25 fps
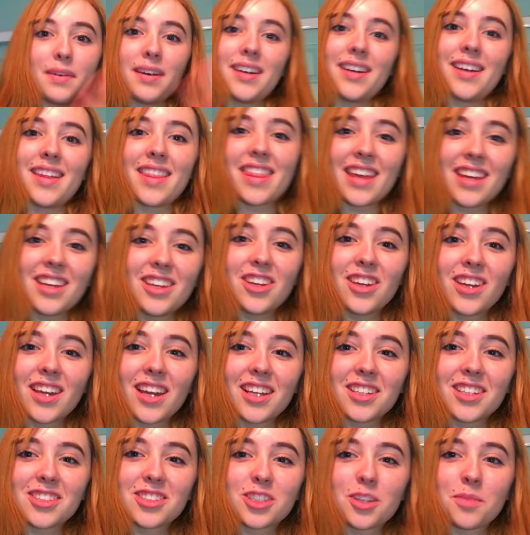But thank you
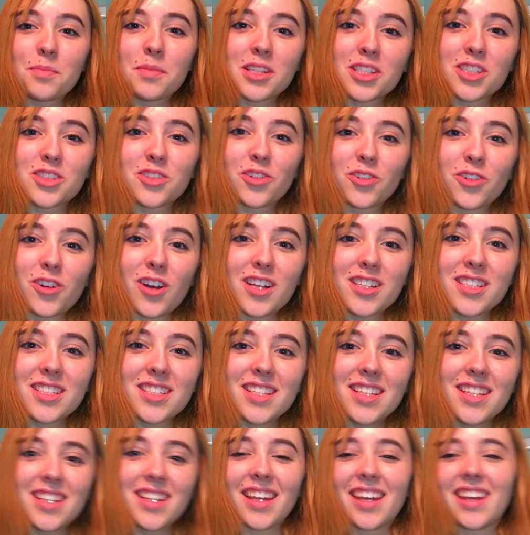guys so much for
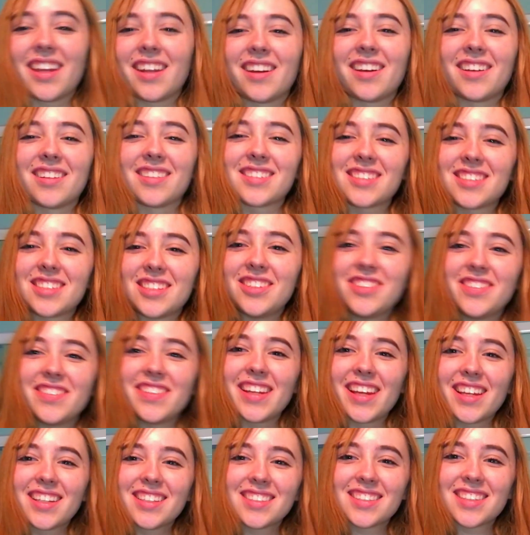watching, and I'll see you
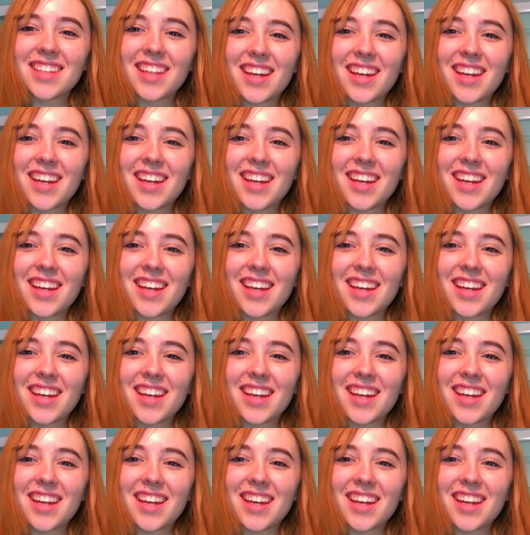next